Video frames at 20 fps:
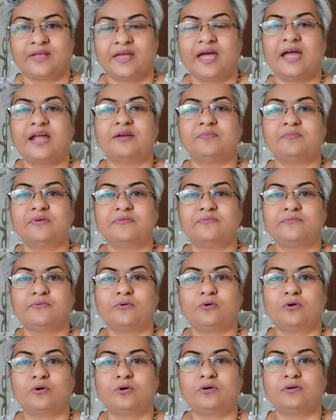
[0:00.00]
And
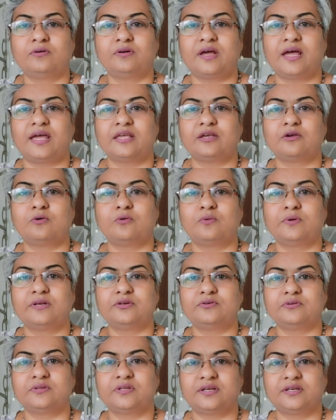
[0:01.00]
before I go
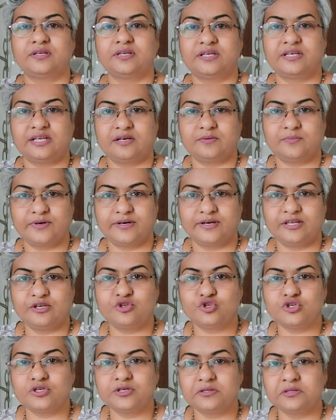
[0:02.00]
into the detailed
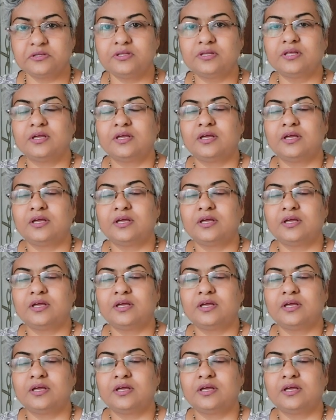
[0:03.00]
prediction,